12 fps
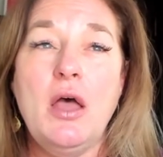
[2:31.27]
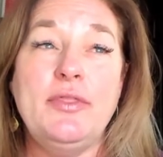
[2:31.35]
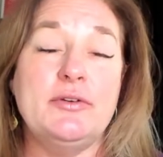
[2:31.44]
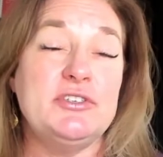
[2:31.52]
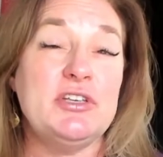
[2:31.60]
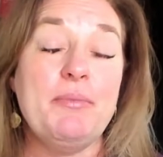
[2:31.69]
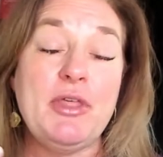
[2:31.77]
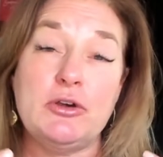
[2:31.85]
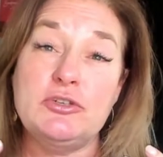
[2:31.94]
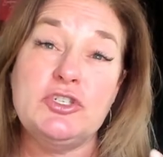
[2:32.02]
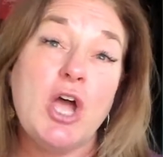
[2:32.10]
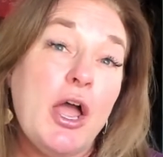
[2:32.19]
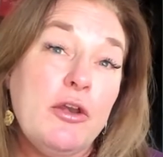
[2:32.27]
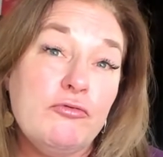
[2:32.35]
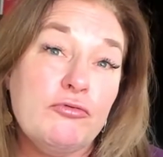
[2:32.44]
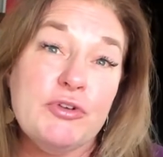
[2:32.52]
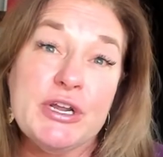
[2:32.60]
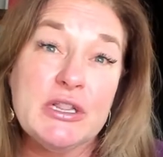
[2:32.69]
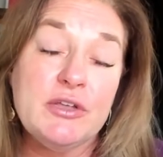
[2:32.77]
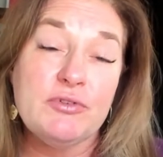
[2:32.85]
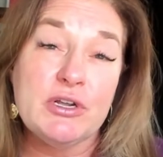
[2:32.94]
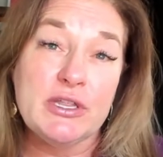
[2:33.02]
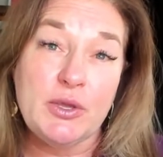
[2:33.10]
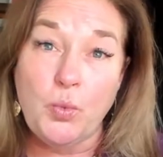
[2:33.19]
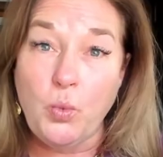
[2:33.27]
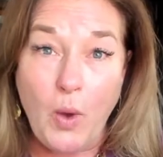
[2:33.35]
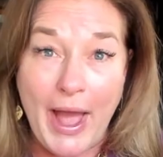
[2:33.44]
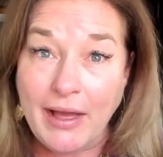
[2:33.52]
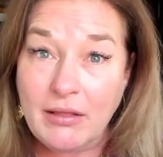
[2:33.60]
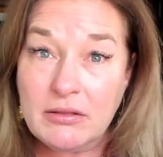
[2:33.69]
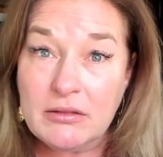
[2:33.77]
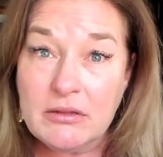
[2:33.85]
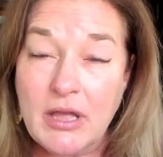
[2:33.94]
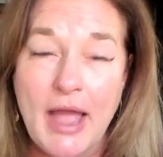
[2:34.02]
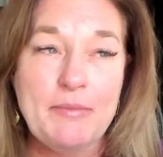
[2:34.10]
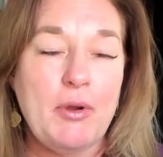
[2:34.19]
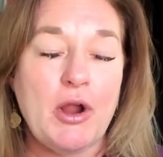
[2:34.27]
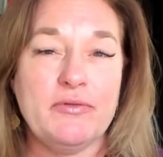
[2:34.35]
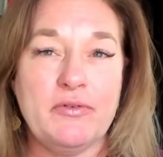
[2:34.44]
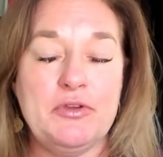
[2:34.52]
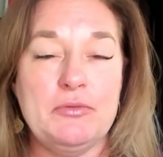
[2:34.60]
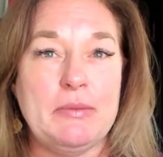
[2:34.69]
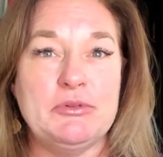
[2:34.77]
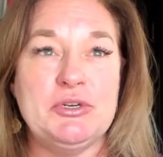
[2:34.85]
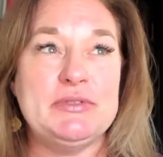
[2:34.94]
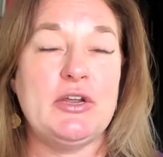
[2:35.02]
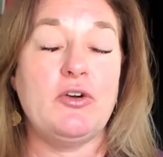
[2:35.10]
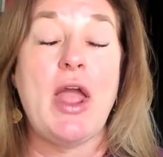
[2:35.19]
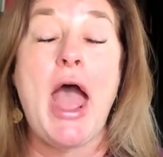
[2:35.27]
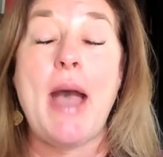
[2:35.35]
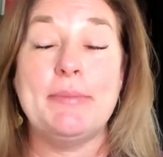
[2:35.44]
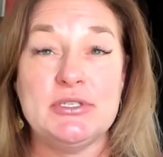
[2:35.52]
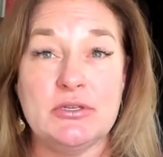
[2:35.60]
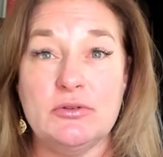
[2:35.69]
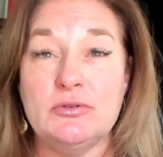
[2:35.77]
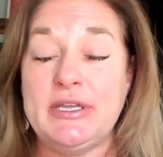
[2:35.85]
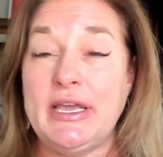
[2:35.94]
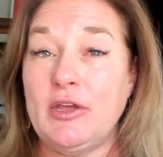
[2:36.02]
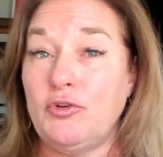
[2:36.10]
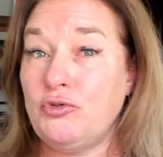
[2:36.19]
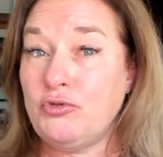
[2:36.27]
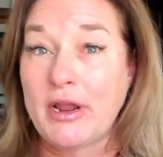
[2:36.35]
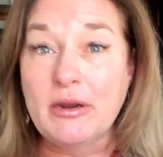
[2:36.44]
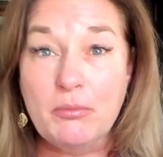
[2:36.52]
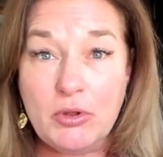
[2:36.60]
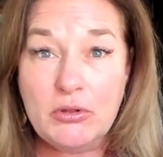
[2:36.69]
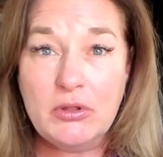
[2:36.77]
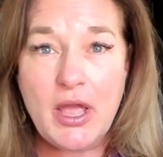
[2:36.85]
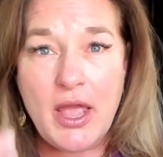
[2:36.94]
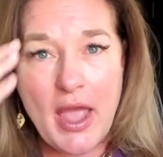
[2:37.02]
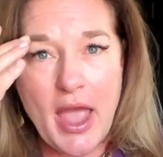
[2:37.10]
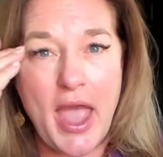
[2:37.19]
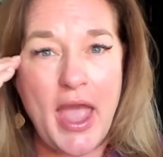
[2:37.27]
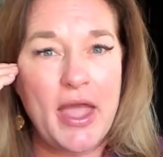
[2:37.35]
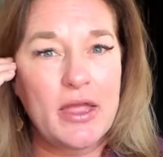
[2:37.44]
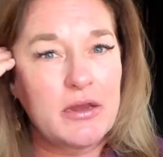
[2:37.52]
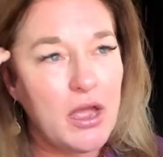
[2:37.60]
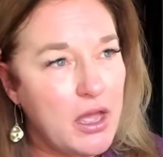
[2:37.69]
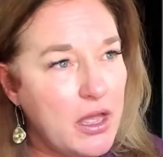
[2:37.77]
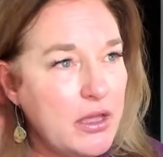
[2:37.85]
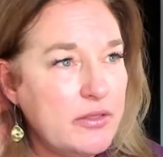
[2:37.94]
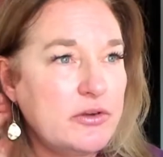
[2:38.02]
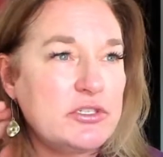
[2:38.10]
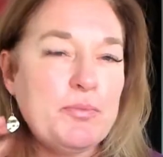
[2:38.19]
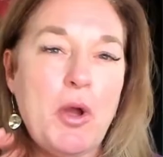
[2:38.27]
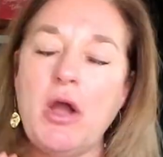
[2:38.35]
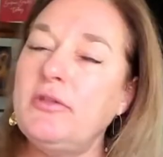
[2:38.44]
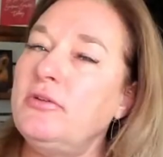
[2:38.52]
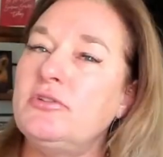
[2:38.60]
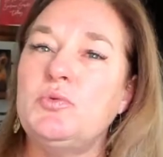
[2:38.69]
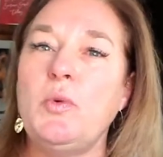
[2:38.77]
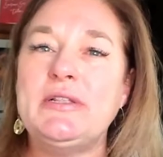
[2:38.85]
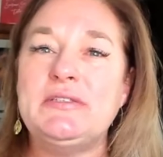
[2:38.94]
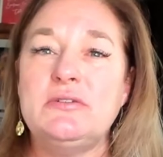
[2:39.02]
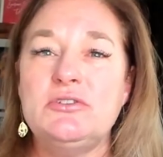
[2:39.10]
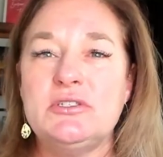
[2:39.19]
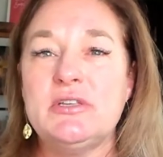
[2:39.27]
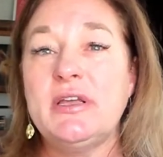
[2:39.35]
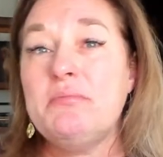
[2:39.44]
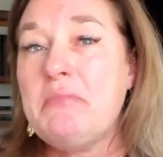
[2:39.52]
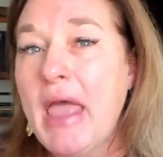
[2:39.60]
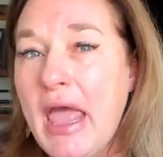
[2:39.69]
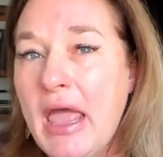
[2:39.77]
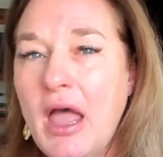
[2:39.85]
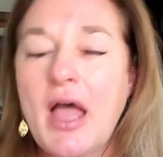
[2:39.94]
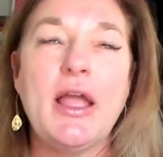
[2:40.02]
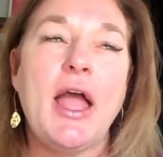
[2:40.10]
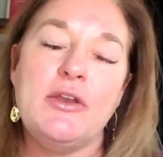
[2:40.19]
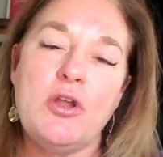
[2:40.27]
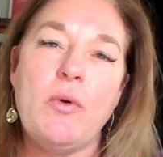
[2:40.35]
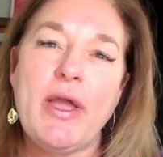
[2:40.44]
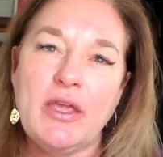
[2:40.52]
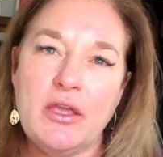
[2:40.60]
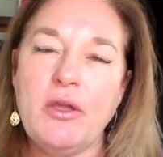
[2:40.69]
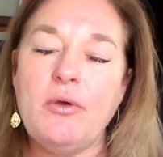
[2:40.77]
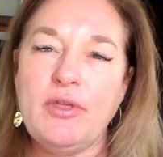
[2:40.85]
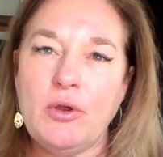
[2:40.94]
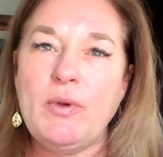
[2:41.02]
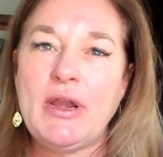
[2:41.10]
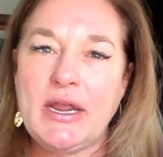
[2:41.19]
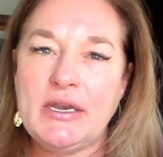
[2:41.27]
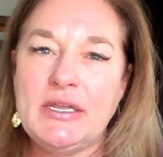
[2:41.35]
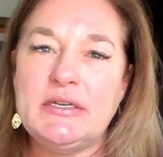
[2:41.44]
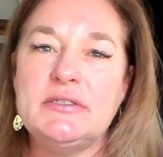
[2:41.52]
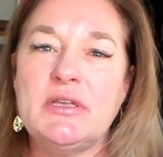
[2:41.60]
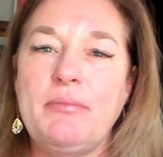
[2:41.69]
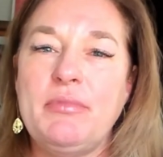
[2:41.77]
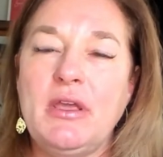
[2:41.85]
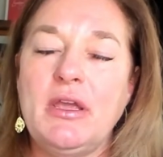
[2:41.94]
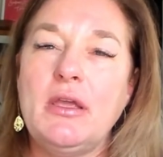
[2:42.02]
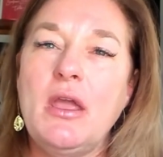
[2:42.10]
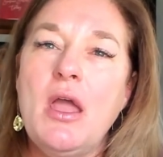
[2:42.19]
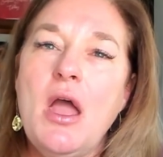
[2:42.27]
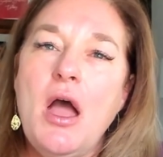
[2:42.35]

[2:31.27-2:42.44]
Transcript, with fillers: There's some that are done really, really well. I'm part of a few memberships that are absolutely incredible. And there's ones that are just like, meh, I know I can go there when I need something.